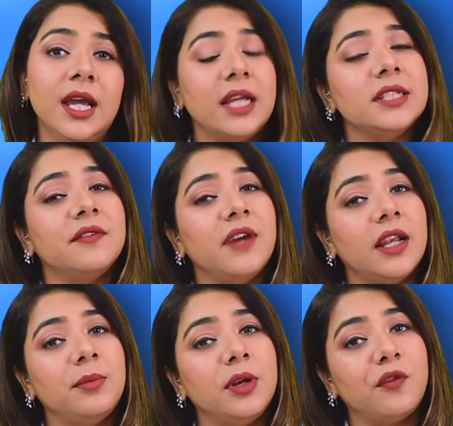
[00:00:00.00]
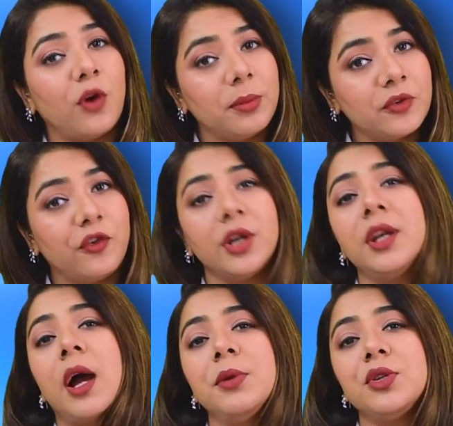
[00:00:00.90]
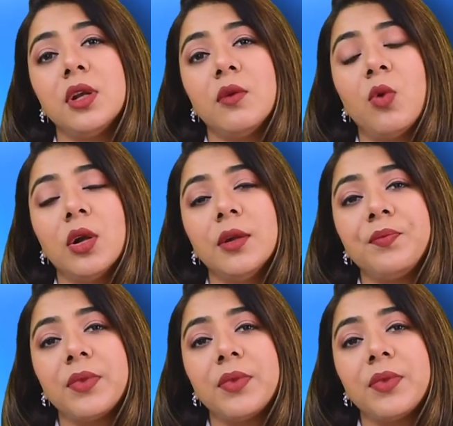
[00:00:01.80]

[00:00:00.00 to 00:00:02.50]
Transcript: is available for an arbitral award,